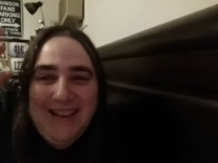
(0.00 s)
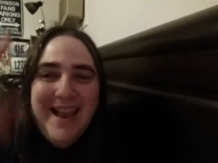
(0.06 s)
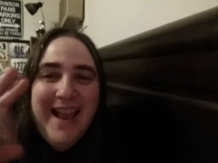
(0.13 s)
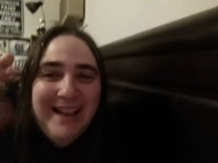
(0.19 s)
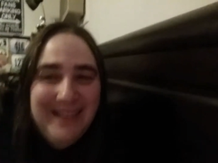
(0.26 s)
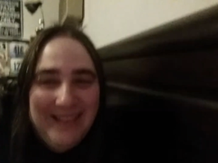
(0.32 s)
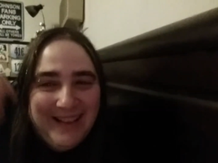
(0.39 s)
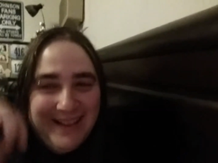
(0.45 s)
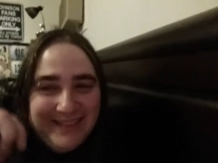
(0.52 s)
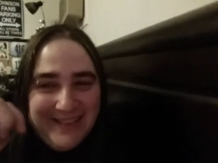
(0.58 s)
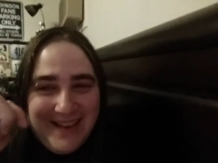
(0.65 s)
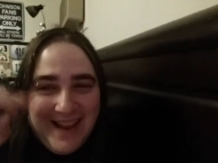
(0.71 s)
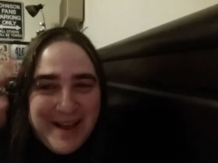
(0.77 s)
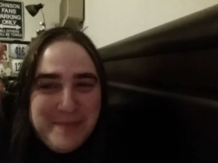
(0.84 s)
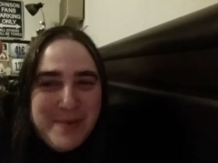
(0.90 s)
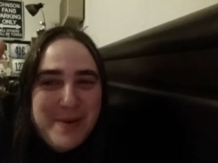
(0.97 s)

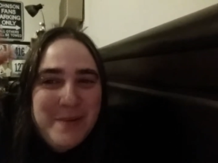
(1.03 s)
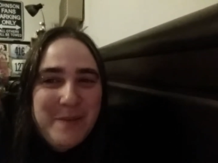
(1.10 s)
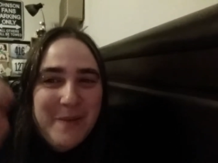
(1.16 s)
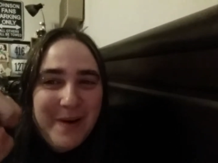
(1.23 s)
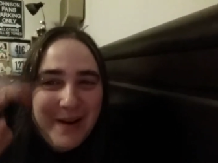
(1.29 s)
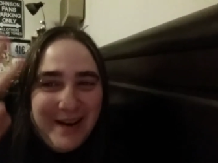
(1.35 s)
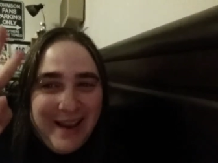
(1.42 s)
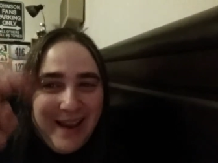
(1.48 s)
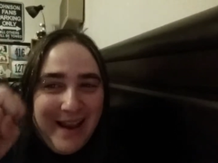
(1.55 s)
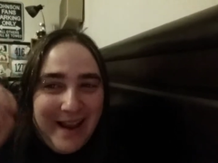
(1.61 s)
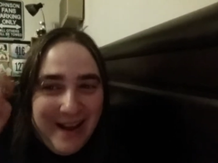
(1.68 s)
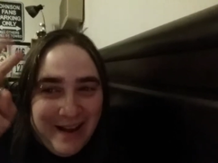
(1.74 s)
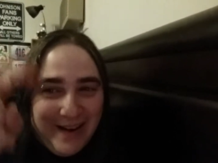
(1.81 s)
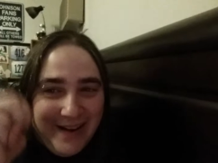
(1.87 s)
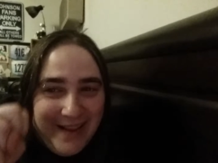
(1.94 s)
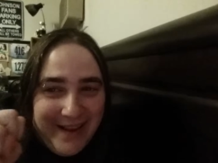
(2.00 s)
technically i've been working
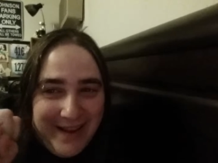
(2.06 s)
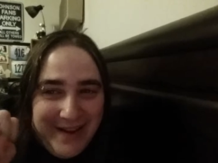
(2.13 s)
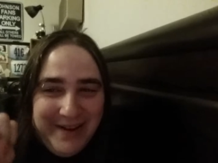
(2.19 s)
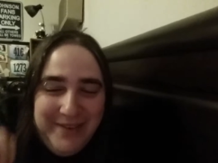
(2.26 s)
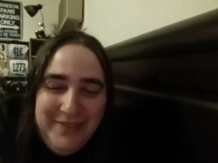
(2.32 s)
on it